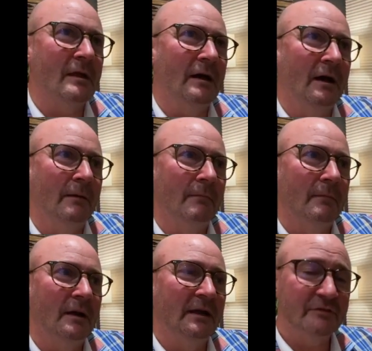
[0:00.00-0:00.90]

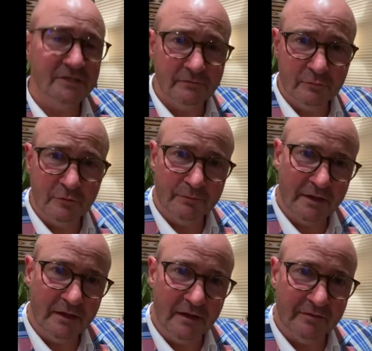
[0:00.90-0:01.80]
Um, another gin would
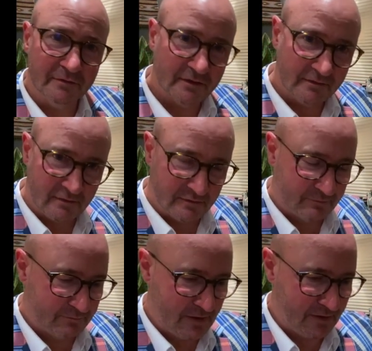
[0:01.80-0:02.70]
be, it's not on the, on the
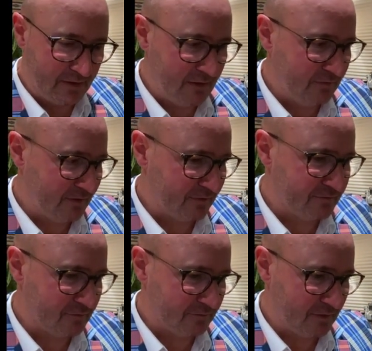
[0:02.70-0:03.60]
bar here, it's out of
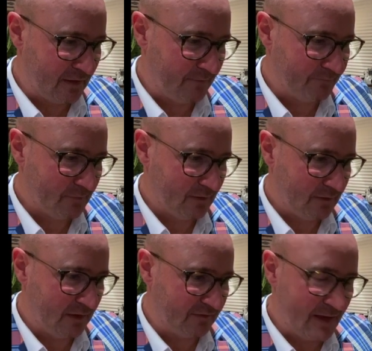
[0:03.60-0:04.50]
stock. Um,
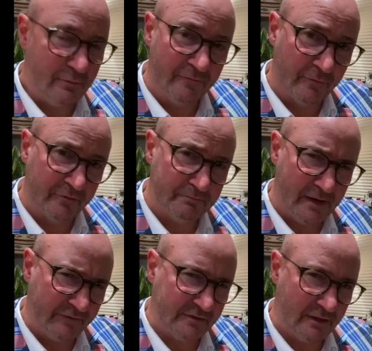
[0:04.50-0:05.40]
it's Ableforth
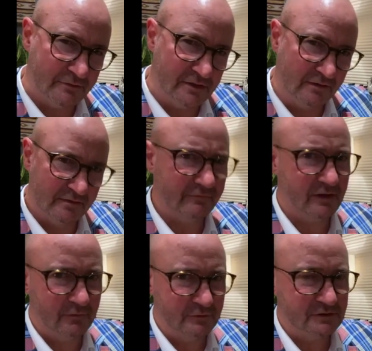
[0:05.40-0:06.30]
Bathtub Gin. It's another
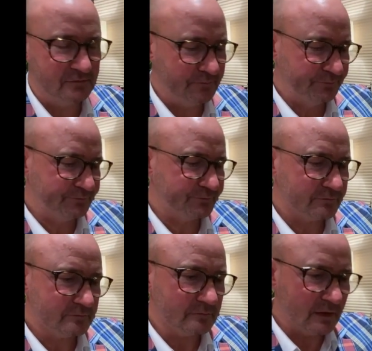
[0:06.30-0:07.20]
English gin.
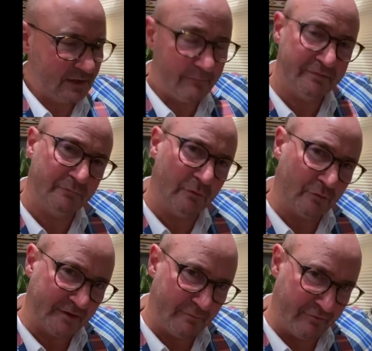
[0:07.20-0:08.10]
Comes in what
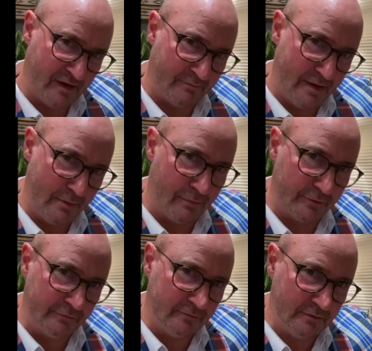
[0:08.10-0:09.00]
looks like a brown paper
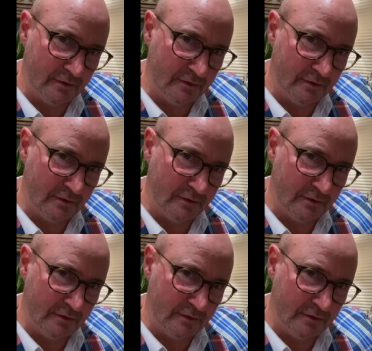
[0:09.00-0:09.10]
bottle,